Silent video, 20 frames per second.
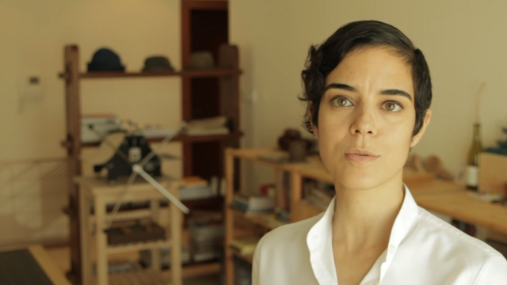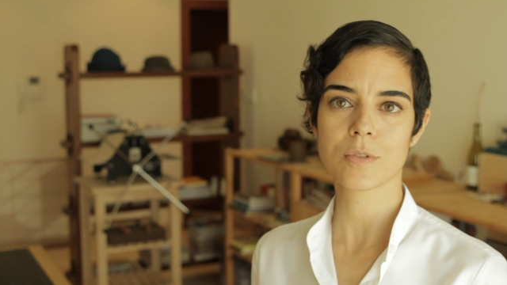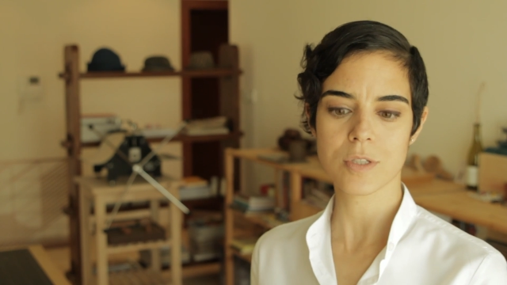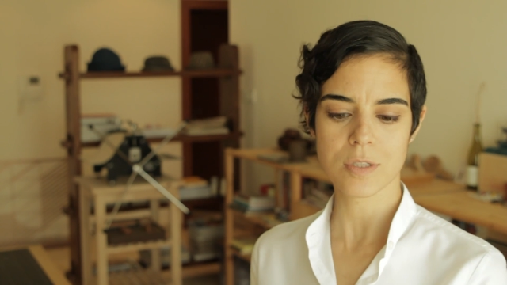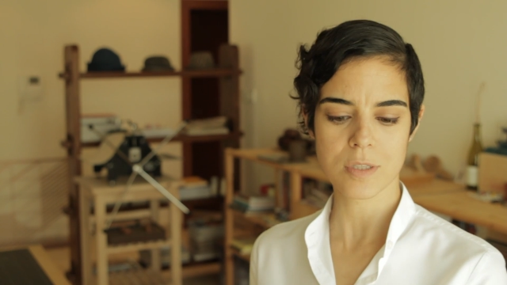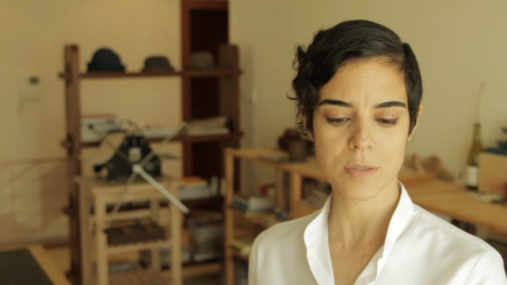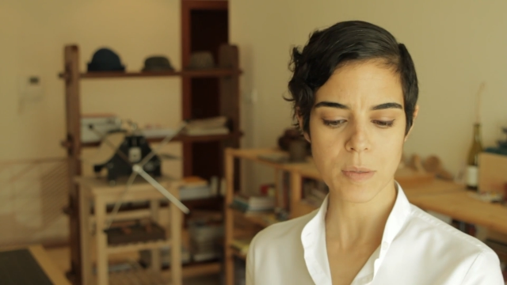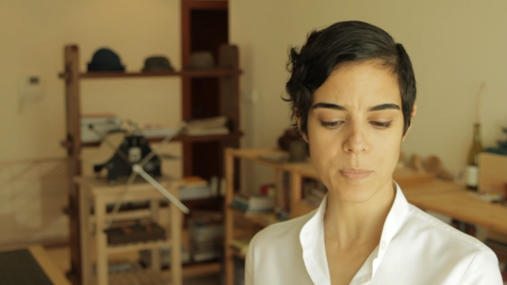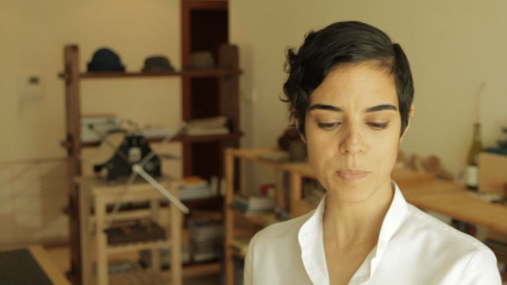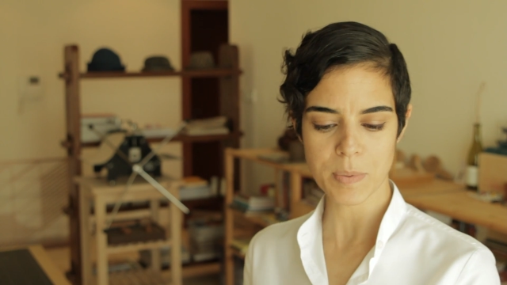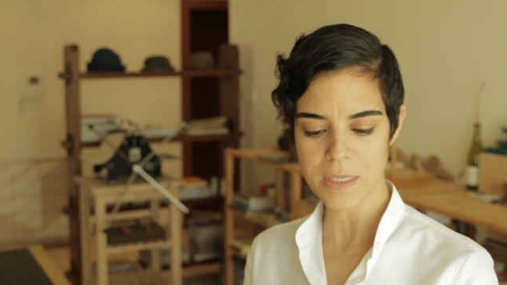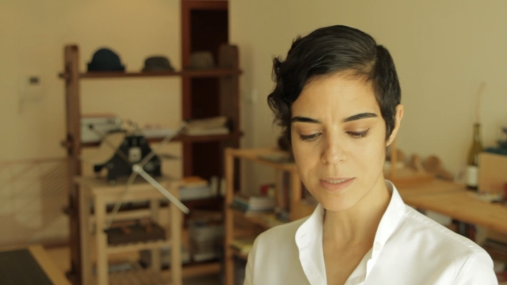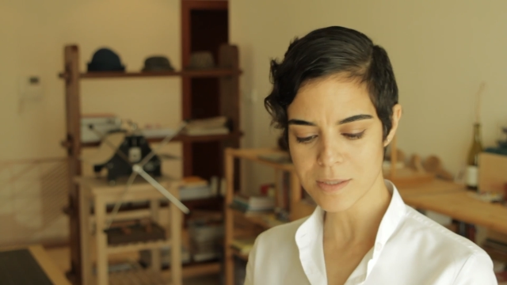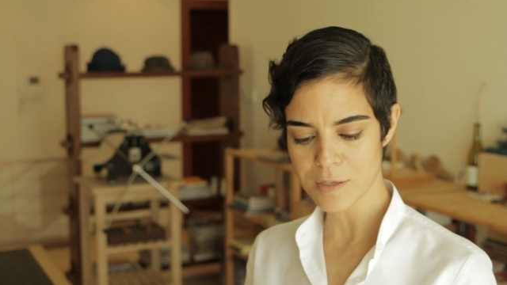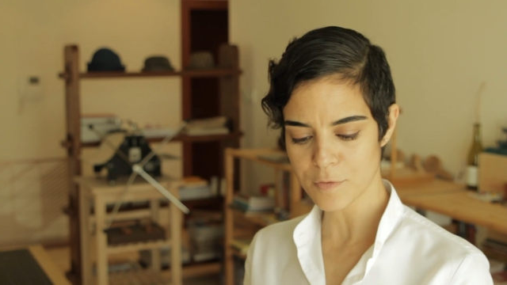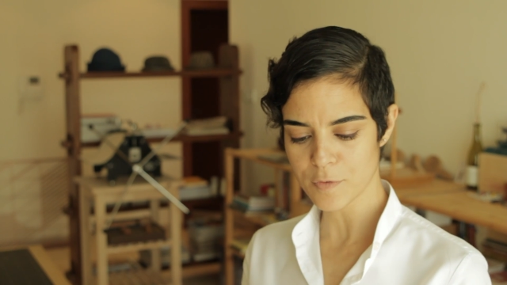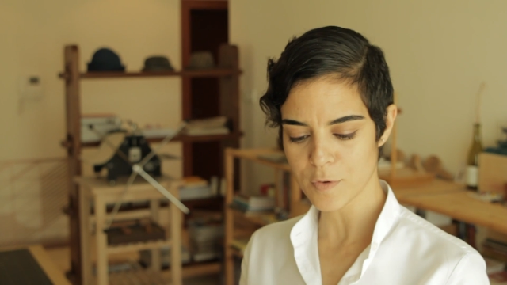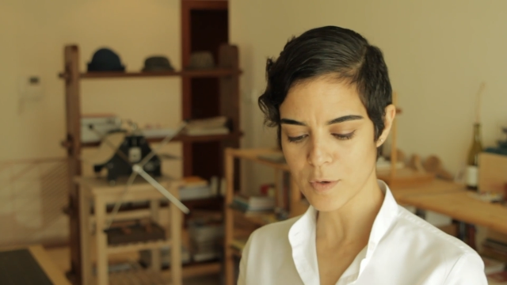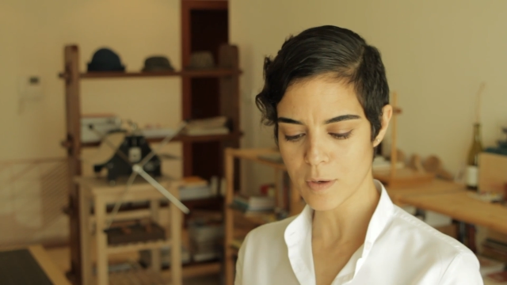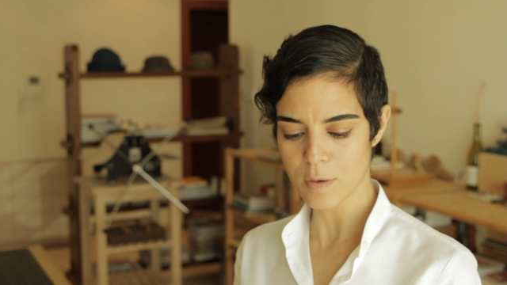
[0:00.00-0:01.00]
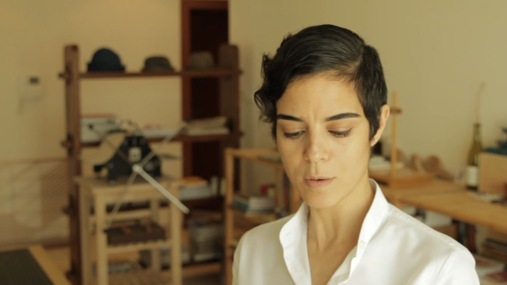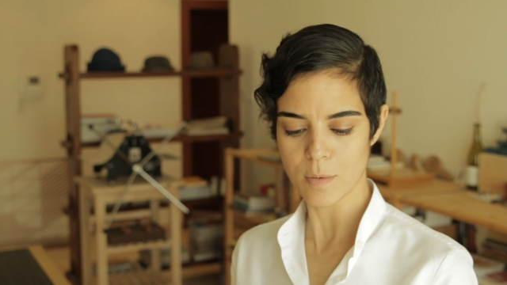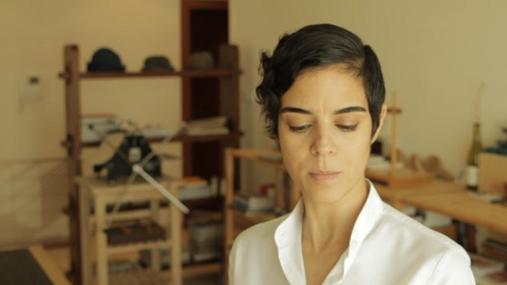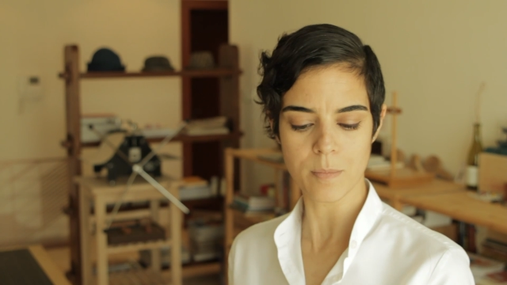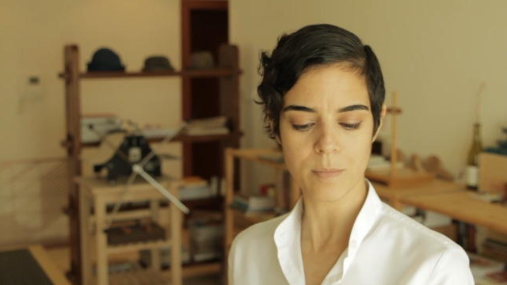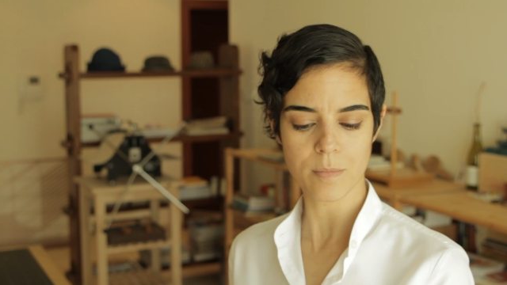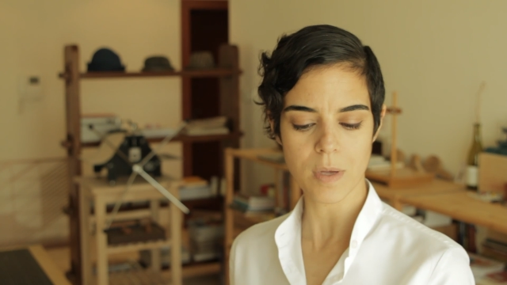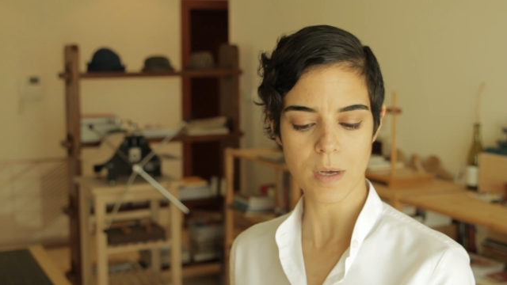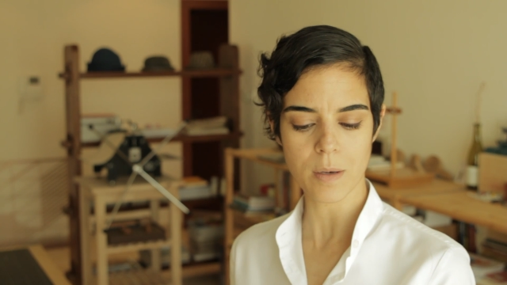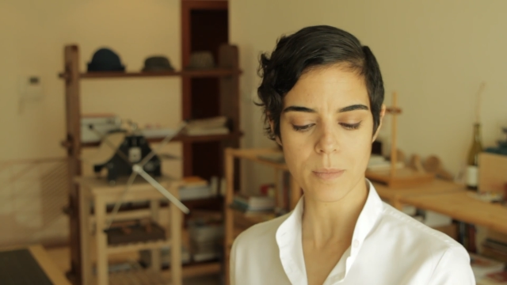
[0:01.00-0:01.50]
just a piece of
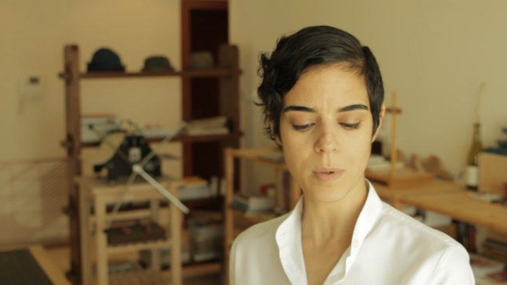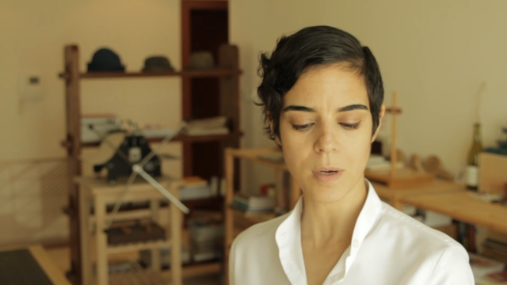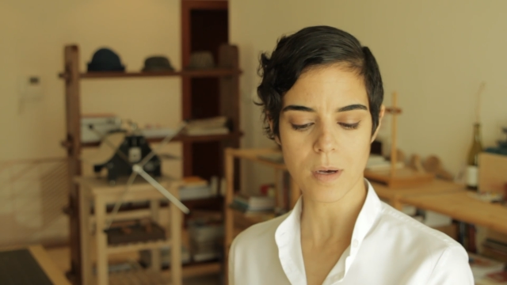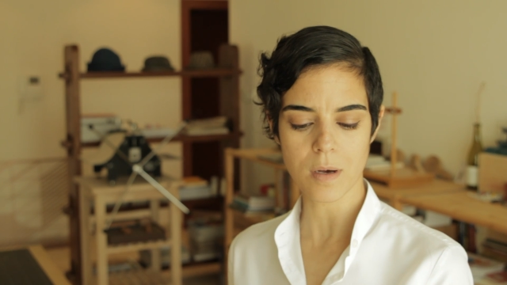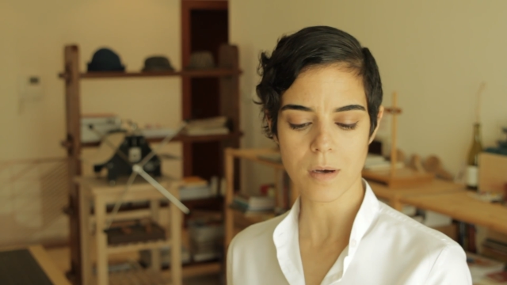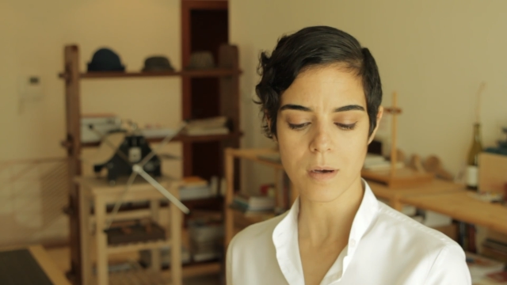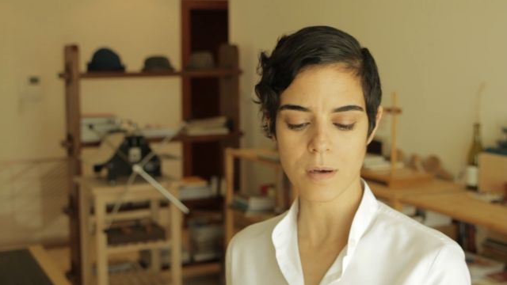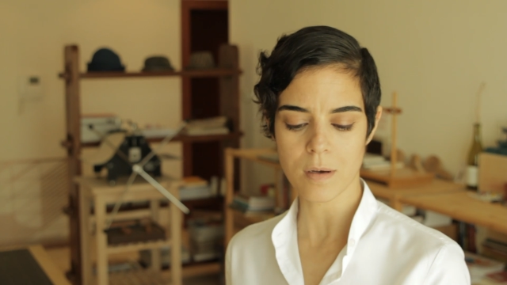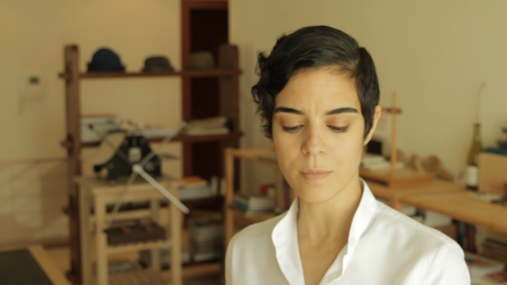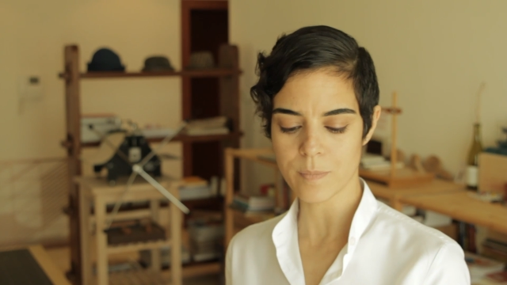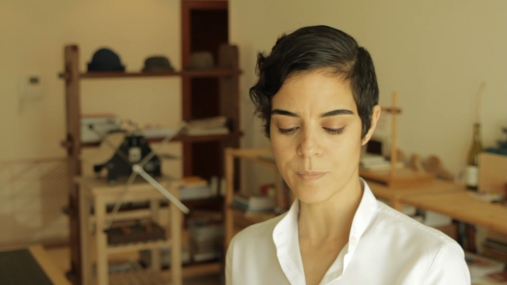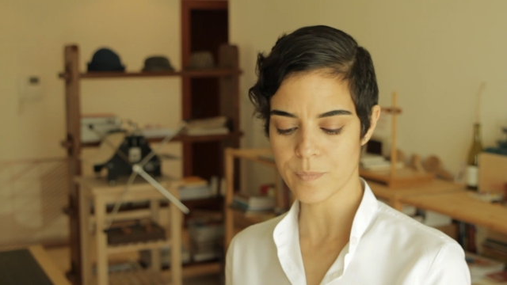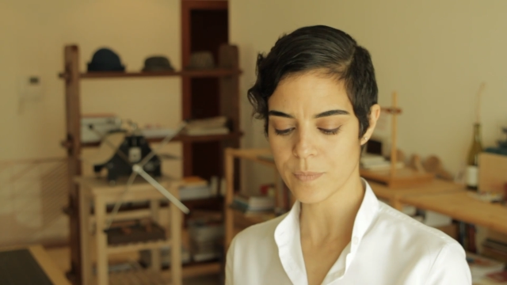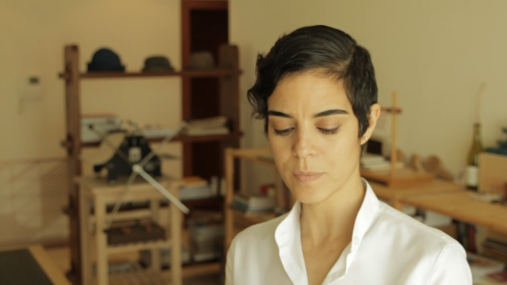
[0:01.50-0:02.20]
a